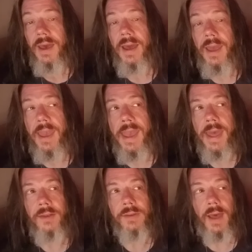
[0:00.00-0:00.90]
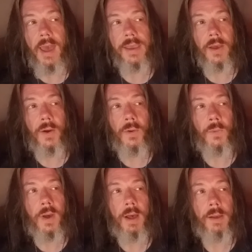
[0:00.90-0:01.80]
And I
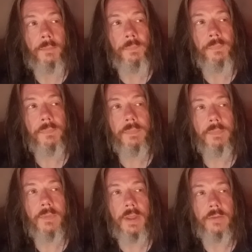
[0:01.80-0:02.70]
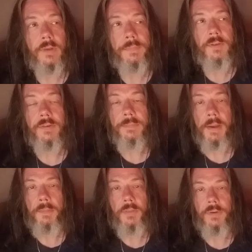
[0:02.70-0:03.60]
go. It's up to
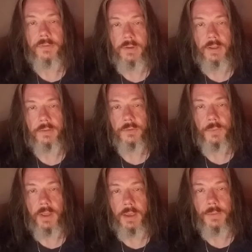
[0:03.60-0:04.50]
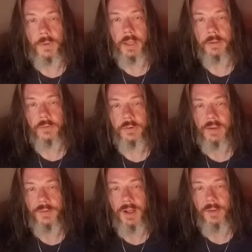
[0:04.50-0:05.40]
September 13th is when I get to
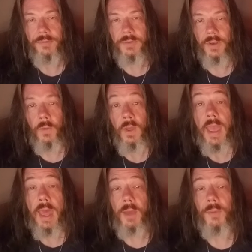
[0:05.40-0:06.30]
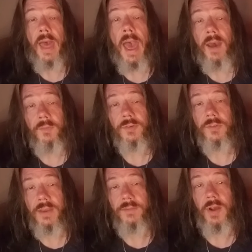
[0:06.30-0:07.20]
shave it off. So, and I will have to
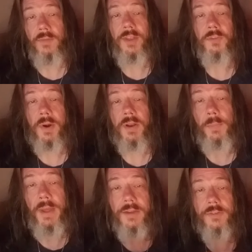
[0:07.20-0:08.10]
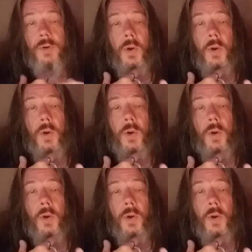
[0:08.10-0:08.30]
shave it off. That's part of the bet, is grow